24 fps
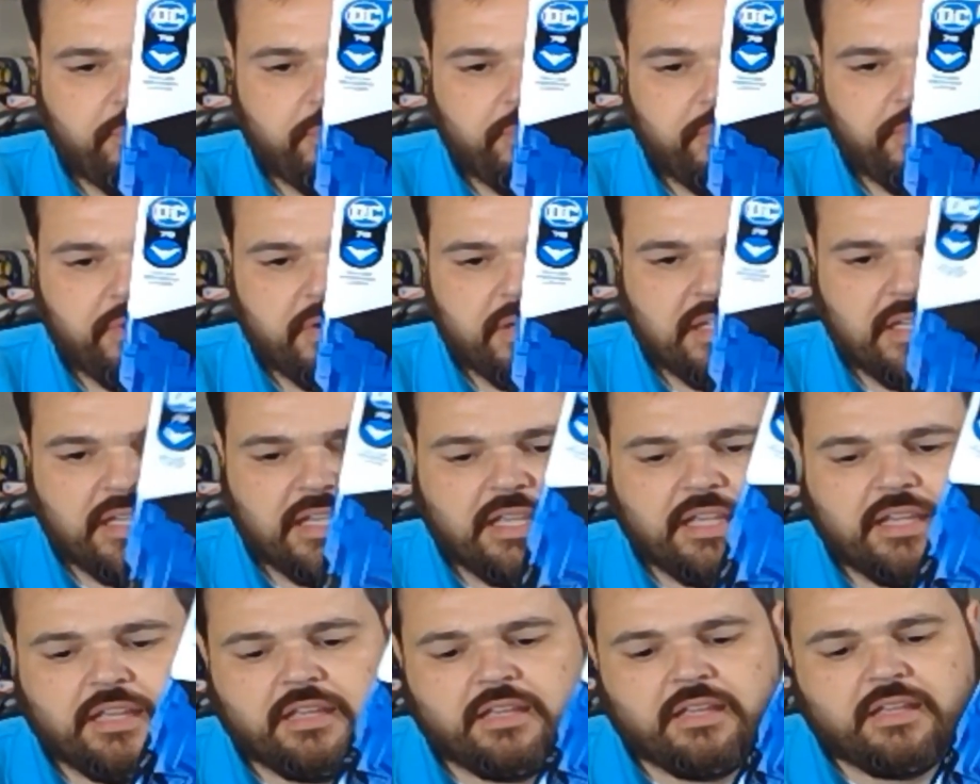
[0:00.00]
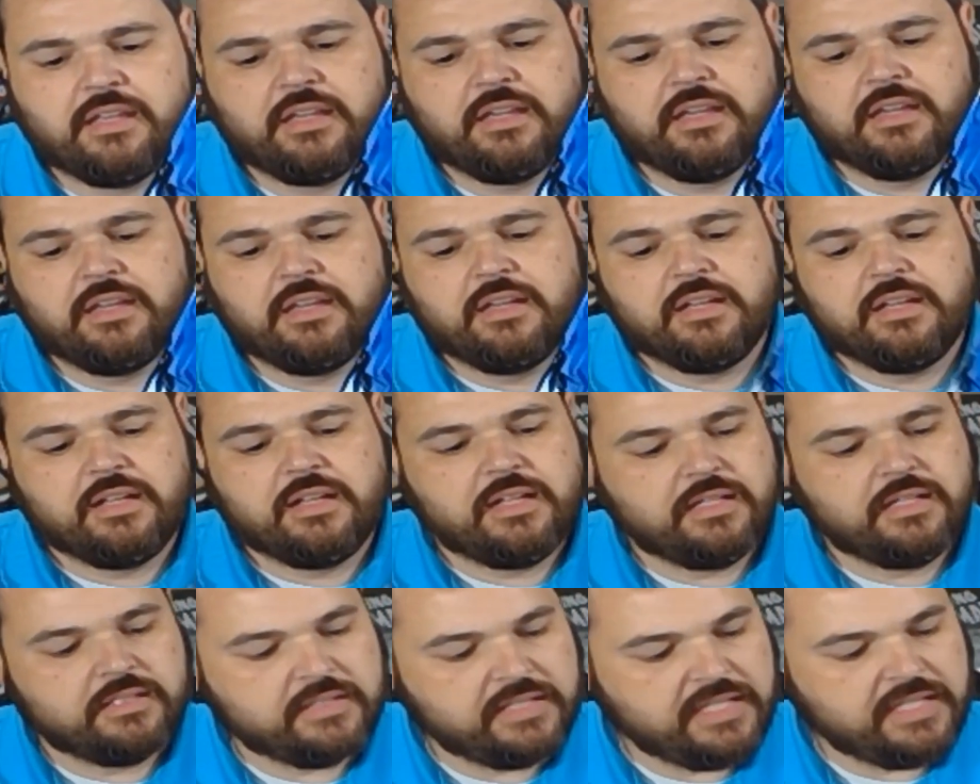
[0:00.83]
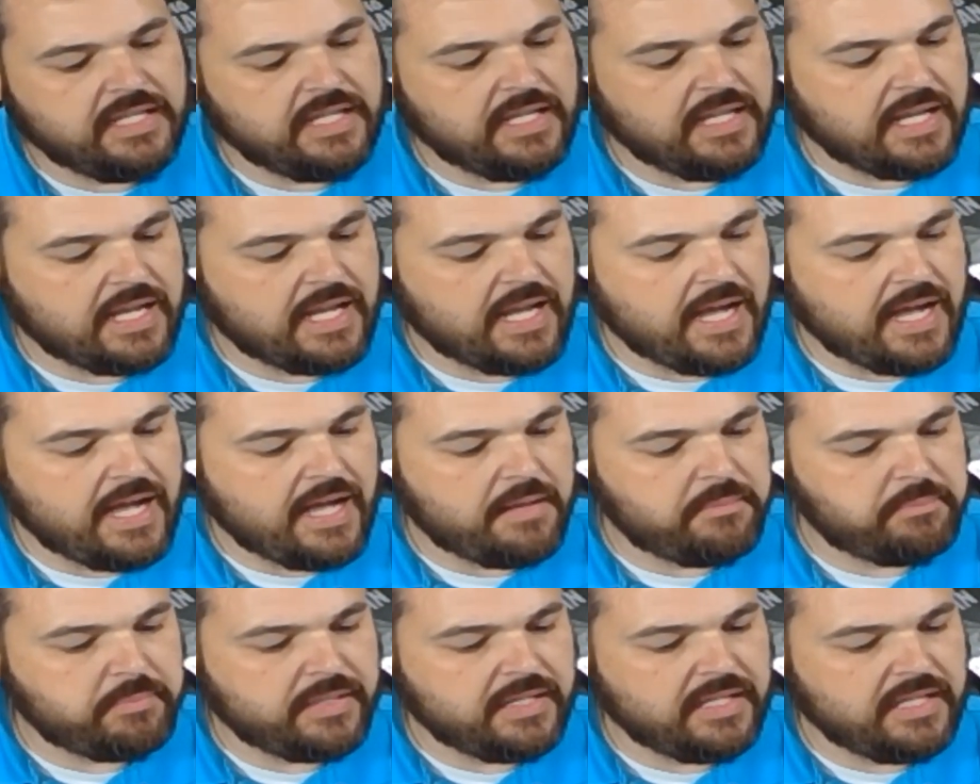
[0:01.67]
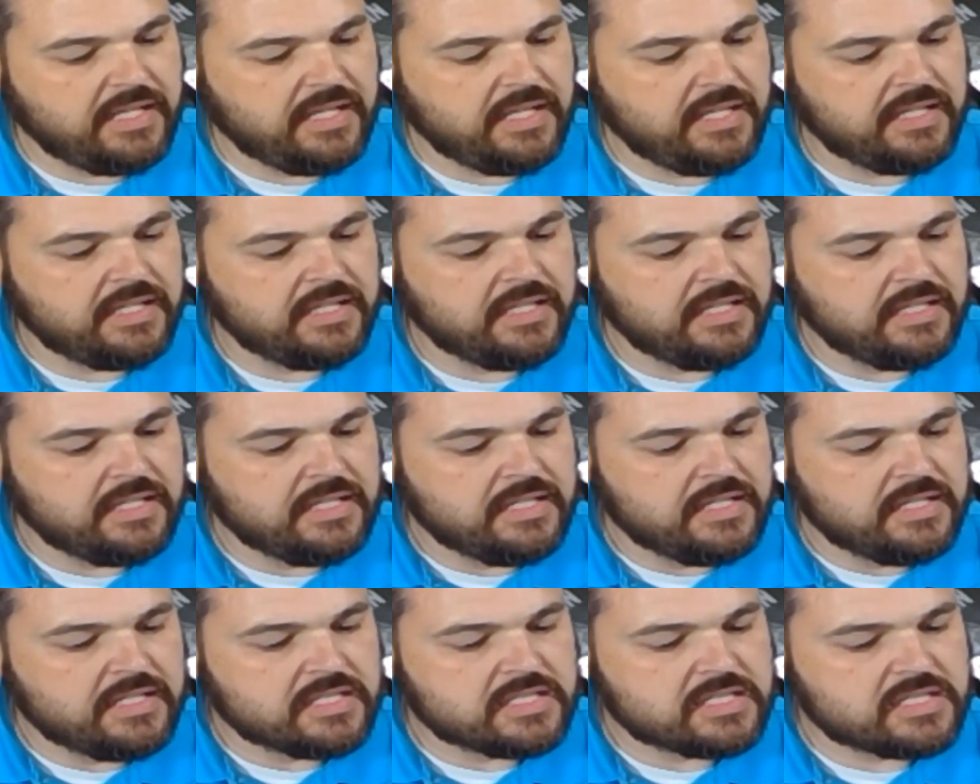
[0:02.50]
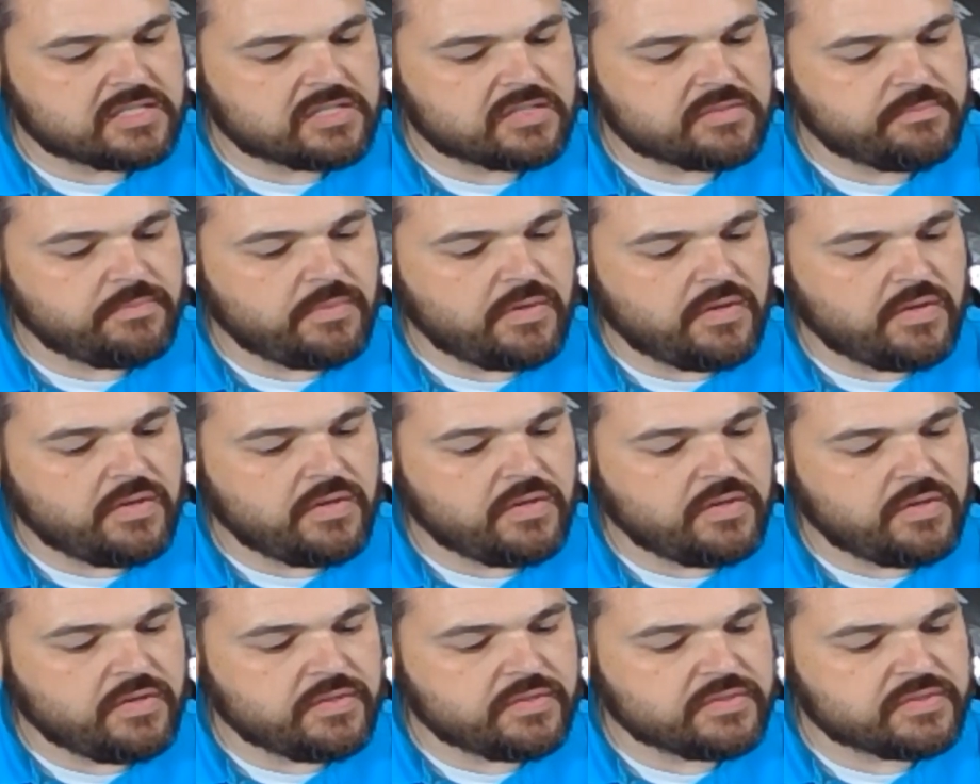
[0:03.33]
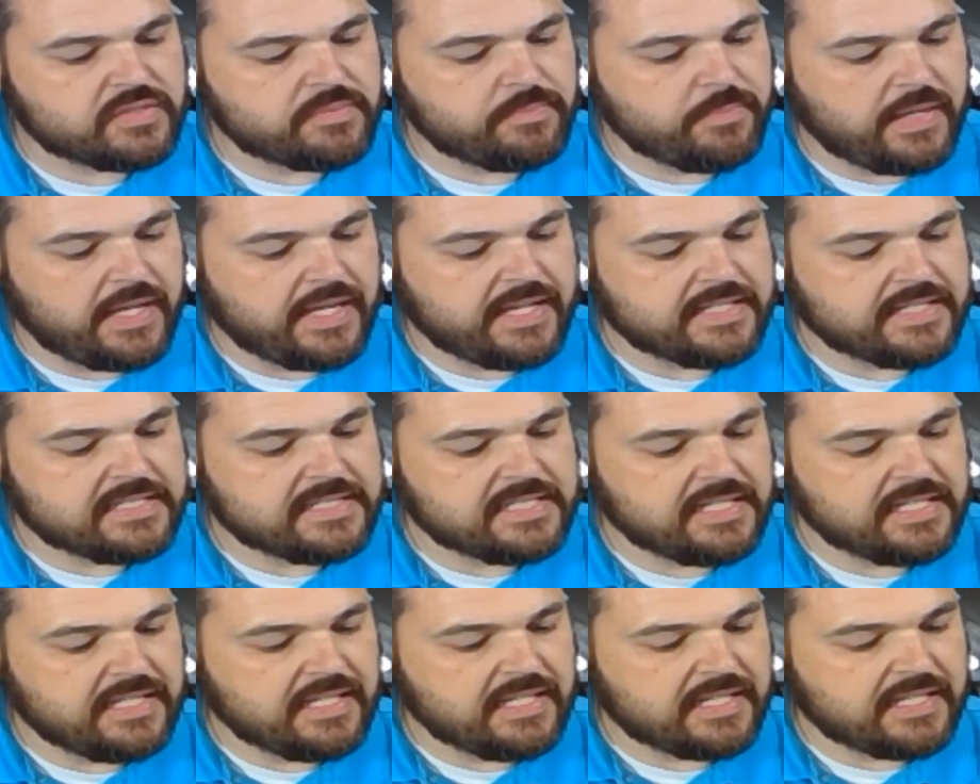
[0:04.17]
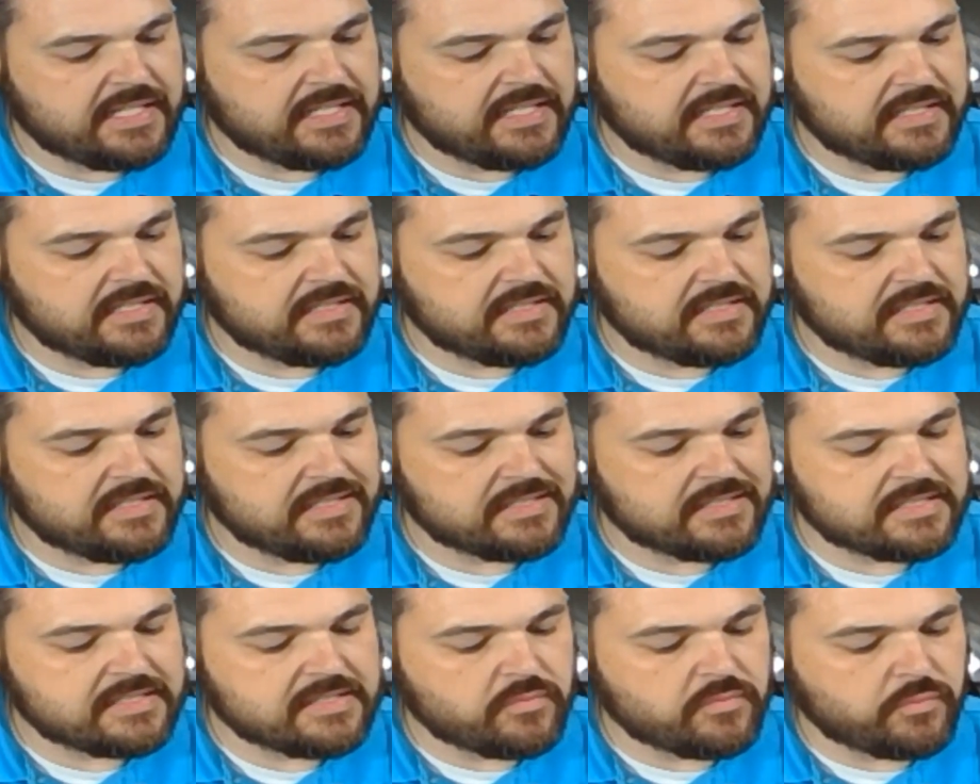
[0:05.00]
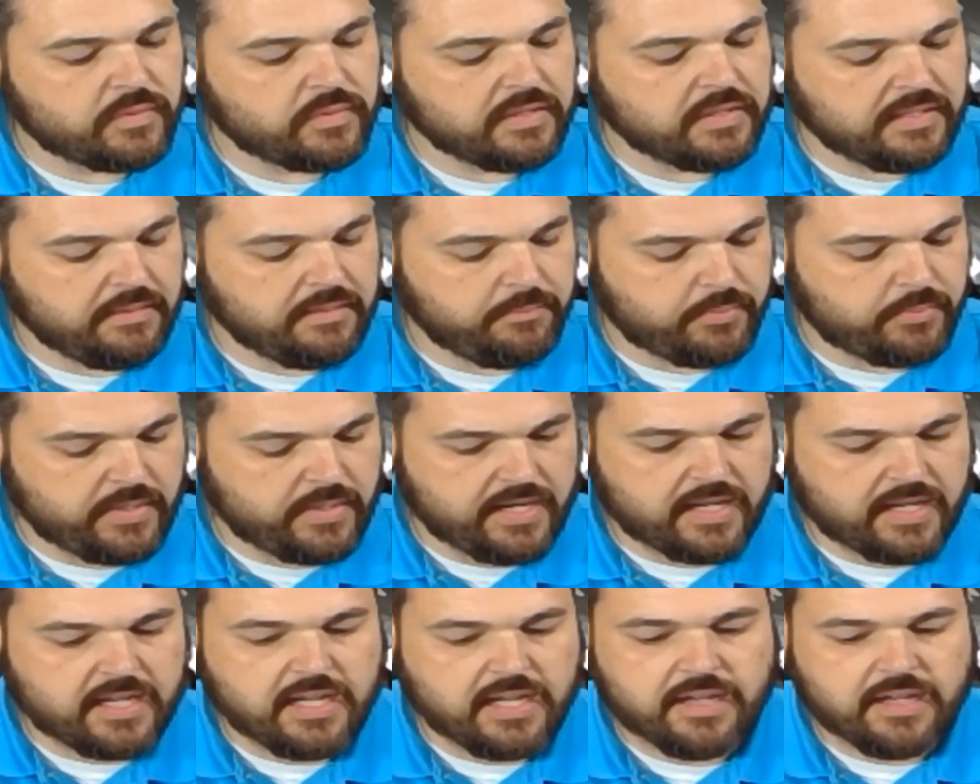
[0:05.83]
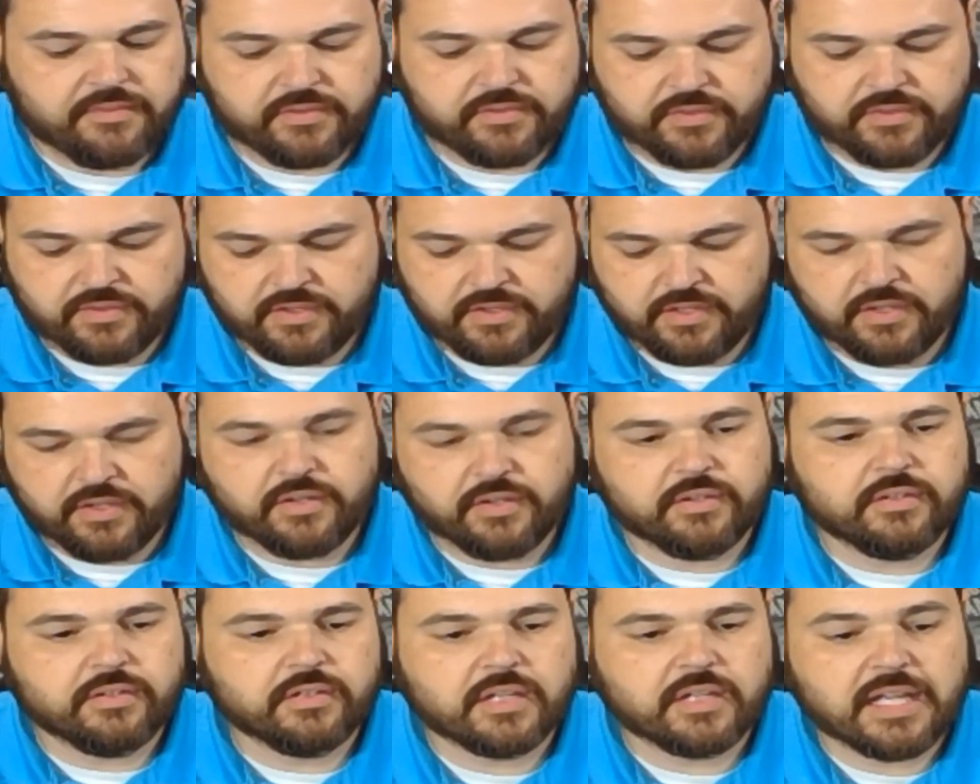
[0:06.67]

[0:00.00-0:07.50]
Pretty clean copy. Small spine tick. Doesn't really break color though.